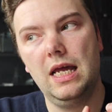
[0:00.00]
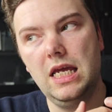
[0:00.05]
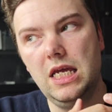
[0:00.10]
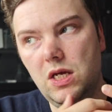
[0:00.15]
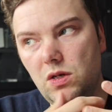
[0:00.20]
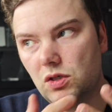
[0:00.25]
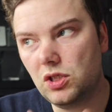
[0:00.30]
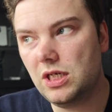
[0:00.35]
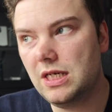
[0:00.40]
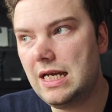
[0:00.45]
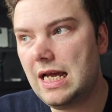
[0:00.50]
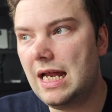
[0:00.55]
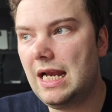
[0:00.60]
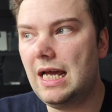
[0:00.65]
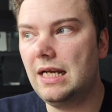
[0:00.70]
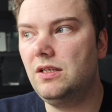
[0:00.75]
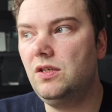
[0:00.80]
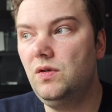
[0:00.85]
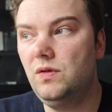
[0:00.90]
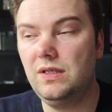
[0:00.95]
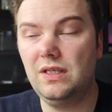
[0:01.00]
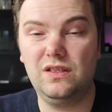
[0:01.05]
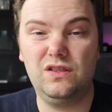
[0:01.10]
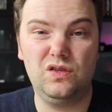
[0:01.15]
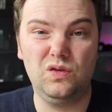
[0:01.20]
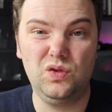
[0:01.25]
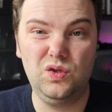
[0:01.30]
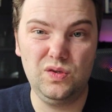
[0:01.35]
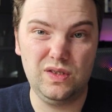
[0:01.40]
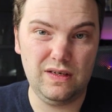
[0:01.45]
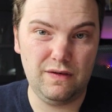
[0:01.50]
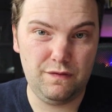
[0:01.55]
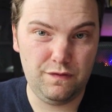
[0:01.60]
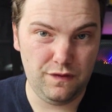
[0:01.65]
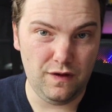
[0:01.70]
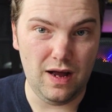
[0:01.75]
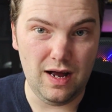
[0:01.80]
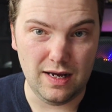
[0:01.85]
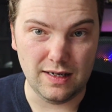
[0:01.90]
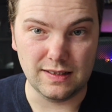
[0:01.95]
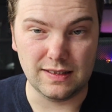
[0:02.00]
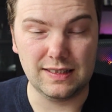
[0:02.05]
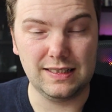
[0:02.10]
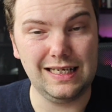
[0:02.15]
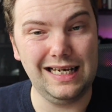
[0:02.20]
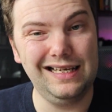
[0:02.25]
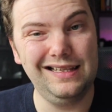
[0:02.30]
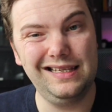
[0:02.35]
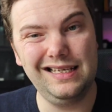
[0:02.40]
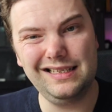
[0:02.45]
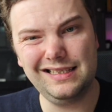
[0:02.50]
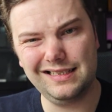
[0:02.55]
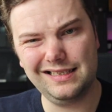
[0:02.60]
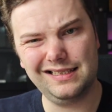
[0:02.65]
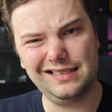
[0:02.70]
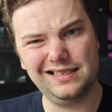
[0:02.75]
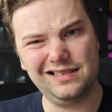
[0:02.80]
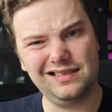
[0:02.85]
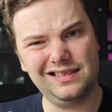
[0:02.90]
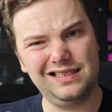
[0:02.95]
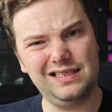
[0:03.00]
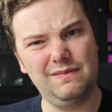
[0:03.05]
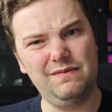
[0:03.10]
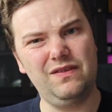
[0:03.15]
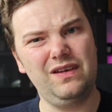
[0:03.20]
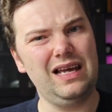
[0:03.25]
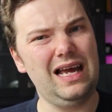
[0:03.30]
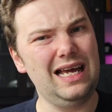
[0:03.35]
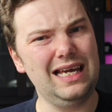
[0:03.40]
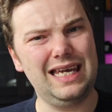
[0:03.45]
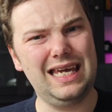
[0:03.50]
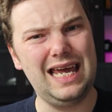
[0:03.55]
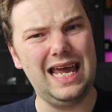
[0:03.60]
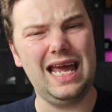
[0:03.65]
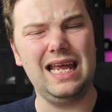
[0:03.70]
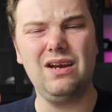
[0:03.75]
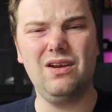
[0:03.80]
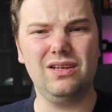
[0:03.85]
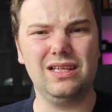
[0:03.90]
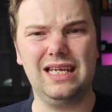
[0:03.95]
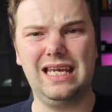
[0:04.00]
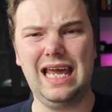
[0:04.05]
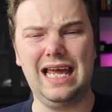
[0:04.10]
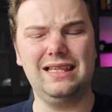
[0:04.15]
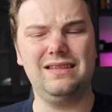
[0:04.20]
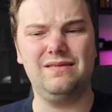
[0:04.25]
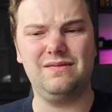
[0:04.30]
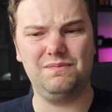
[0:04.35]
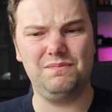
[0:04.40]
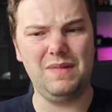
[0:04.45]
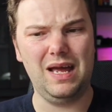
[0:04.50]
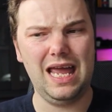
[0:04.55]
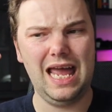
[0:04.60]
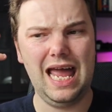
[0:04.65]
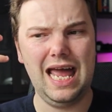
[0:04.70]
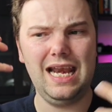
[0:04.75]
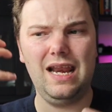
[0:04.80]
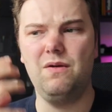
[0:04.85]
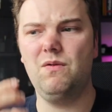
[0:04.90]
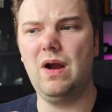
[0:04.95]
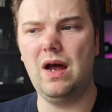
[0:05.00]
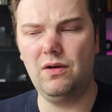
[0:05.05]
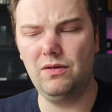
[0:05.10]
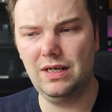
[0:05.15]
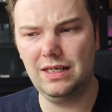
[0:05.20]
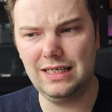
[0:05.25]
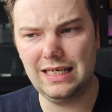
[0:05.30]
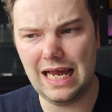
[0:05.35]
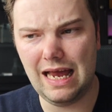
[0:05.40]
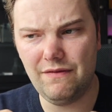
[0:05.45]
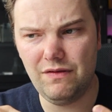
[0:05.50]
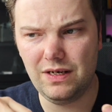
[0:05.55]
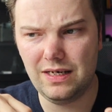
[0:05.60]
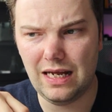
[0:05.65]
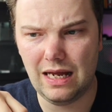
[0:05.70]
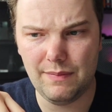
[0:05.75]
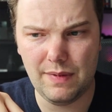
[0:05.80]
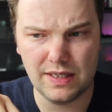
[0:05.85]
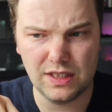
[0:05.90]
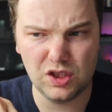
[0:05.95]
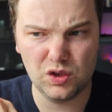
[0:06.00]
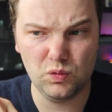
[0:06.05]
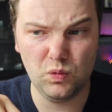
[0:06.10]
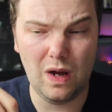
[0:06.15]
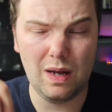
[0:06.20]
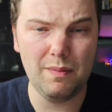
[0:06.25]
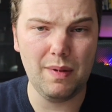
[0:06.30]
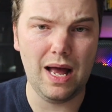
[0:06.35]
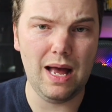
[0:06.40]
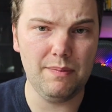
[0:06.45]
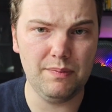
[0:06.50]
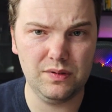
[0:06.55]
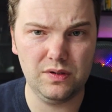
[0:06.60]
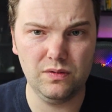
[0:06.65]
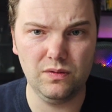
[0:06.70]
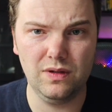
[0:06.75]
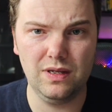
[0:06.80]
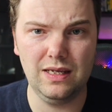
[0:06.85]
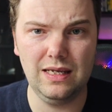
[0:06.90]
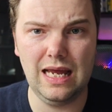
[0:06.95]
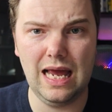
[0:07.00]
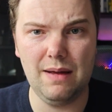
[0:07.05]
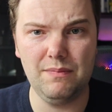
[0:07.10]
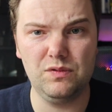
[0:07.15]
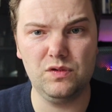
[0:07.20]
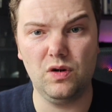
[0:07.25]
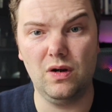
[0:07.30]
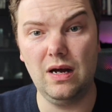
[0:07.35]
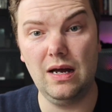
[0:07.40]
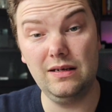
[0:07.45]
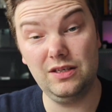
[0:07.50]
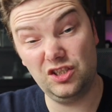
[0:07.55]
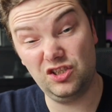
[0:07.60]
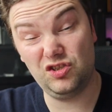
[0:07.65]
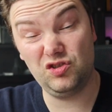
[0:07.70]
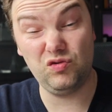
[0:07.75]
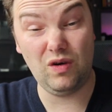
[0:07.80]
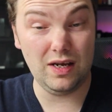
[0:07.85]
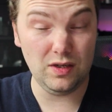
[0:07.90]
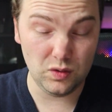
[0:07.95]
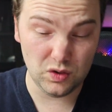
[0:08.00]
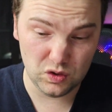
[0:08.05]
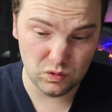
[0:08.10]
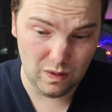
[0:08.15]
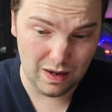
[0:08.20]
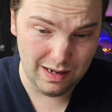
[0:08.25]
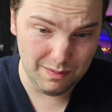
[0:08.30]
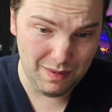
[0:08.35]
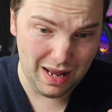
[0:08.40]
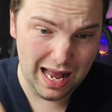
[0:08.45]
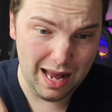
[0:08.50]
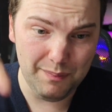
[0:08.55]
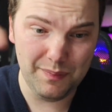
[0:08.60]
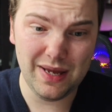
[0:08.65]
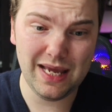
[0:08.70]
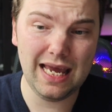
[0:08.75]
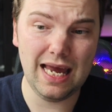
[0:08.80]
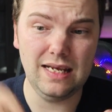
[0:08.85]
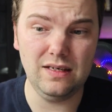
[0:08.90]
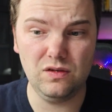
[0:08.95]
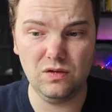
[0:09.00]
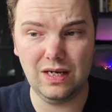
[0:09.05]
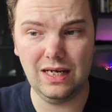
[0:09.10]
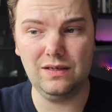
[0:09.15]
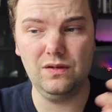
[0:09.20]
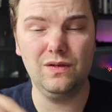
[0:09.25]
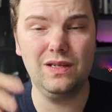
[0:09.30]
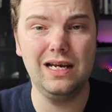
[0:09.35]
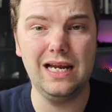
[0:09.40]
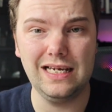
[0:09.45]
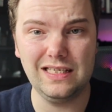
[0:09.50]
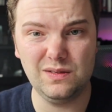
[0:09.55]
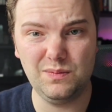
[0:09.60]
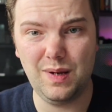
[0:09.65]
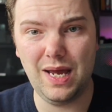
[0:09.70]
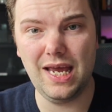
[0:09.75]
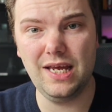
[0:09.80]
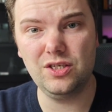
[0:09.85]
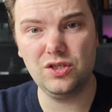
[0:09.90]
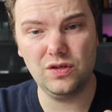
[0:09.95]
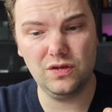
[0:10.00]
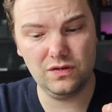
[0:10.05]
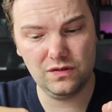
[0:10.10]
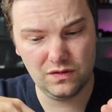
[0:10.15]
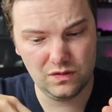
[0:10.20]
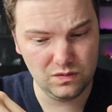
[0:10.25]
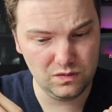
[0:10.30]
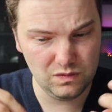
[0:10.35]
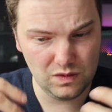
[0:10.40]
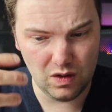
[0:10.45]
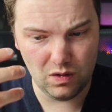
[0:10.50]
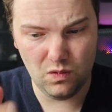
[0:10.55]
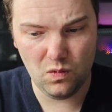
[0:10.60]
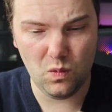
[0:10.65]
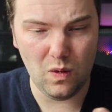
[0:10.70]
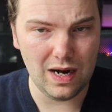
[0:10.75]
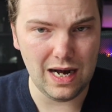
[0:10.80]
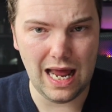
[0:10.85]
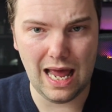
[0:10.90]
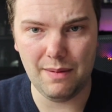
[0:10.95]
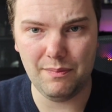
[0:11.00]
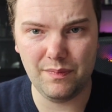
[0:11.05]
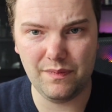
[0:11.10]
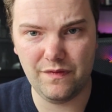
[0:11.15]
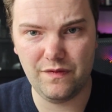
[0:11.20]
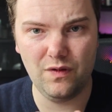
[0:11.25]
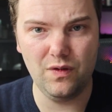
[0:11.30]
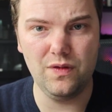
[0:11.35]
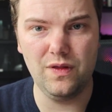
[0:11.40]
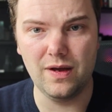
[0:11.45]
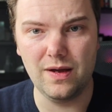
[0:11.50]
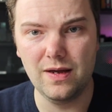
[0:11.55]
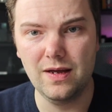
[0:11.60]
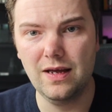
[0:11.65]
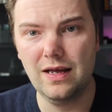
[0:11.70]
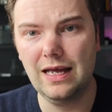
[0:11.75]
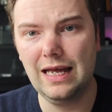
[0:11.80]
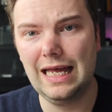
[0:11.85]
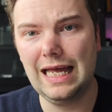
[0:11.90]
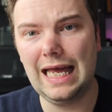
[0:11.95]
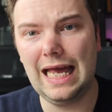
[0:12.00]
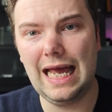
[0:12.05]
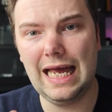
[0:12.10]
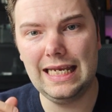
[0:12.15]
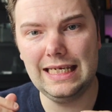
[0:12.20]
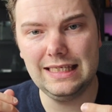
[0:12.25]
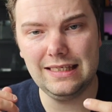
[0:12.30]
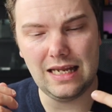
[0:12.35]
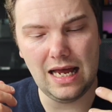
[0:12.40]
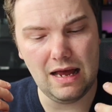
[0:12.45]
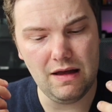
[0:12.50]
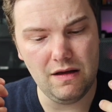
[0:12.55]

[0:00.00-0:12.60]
Usually I like to use it fast, and this is something I cannot get my head around it. Every time I swipe up to the app drawer, I try to swipe up again to get to the next page or to go one app further. And